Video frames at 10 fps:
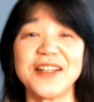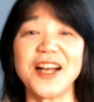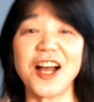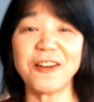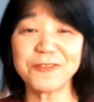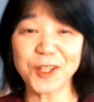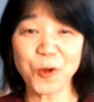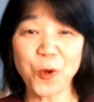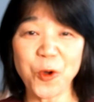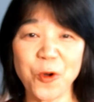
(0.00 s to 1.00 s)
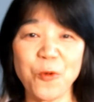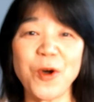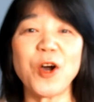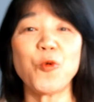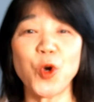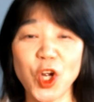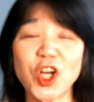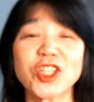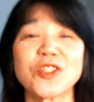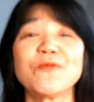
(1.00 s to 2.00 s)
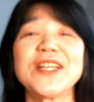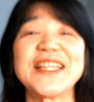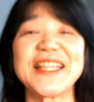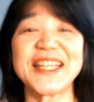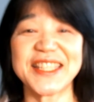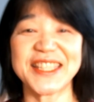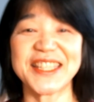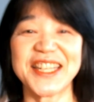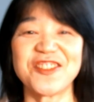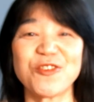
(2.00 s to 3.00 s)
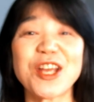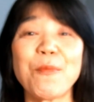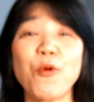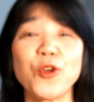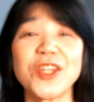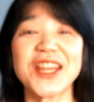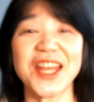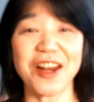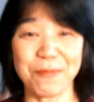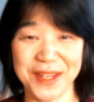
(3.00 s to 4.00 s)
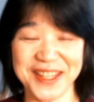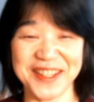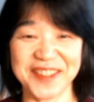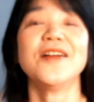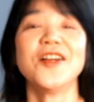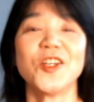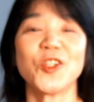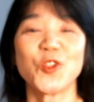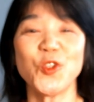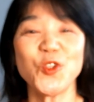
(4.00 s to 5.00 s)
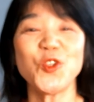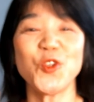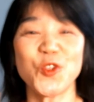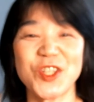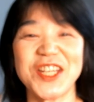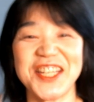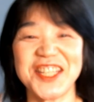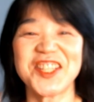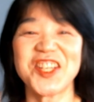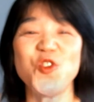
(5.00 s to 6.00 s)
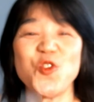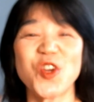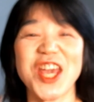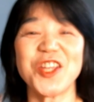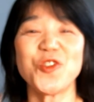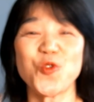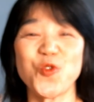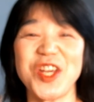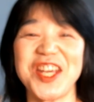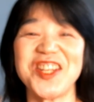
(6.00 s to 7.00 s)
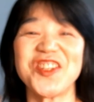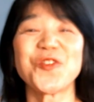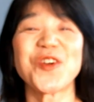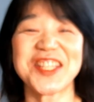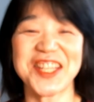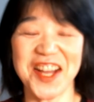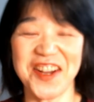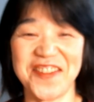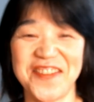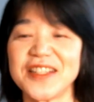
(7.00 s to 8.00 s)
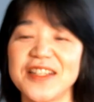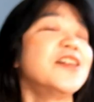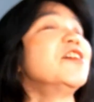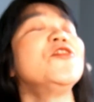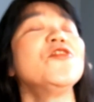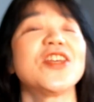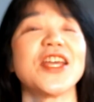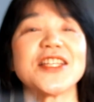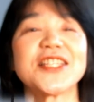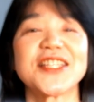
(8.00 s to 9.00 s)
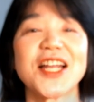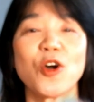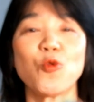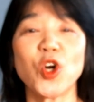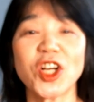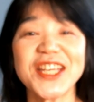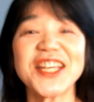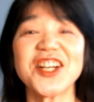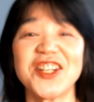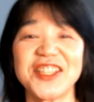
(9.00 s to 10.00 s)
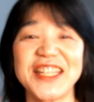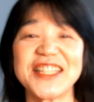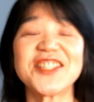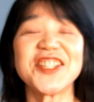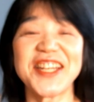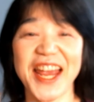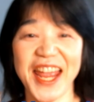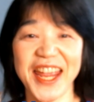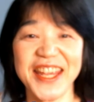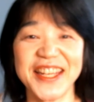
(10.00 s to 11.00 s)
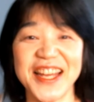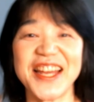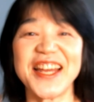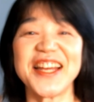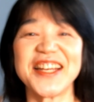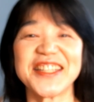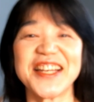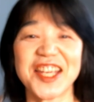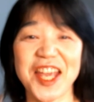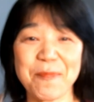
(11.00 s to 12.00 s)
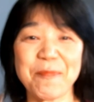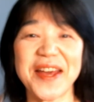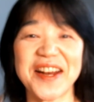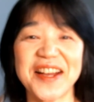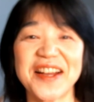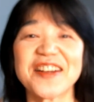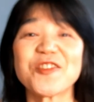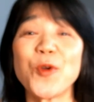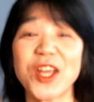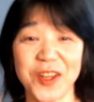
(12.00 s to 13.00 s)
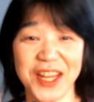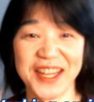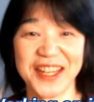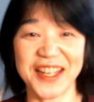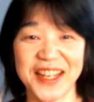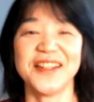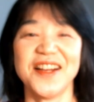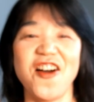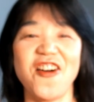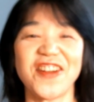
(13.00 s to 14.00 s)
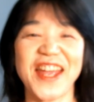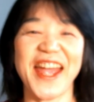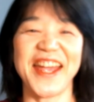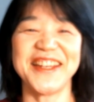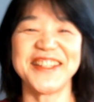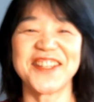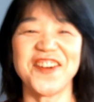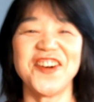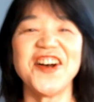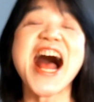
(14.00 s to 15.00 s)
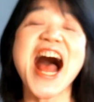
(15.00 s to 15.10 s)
after all, what works with this trigger point therapy? Good news is you can do it yourself. You can start working on it today and get better quickly. Okay, so